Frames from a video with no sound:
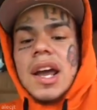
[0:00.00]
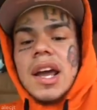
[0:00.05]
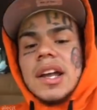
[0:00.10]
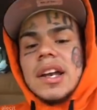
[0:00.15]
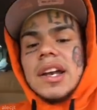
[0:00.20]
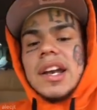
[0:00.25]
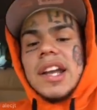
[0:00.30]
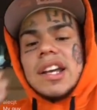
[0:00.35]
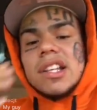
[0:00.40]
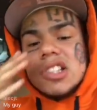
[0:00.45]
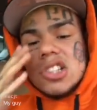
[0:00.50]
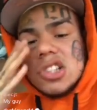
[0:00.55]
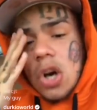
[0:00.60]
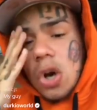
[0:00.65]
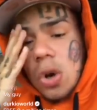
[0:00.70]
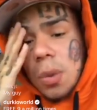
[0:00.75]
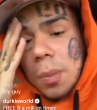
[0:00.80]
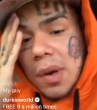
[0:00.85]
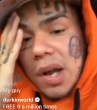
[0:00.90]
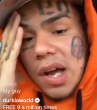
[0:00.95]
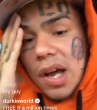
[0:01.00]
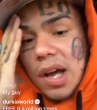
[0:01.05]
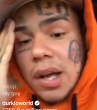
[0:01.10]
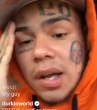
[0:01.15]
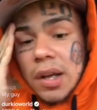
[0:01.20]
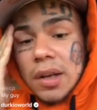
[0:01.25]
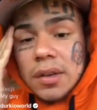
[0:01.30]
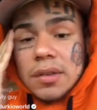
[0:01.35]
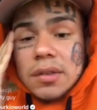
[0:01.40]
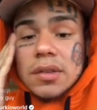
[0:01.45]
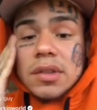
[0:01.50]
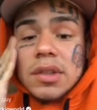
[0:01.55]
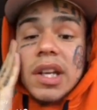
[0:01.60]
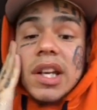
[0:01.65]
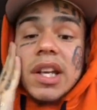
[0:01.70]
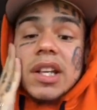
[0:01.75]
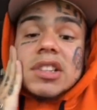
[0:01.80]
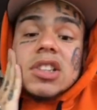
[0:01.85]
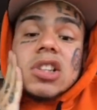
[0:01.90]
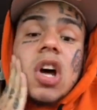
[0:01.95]
Niggas know blood.
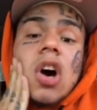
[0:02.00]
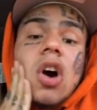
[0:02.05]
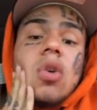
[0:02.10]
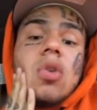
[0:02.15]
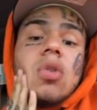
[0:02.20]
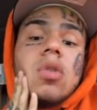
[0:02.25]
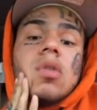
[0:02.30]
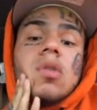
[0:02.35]
Niggas know.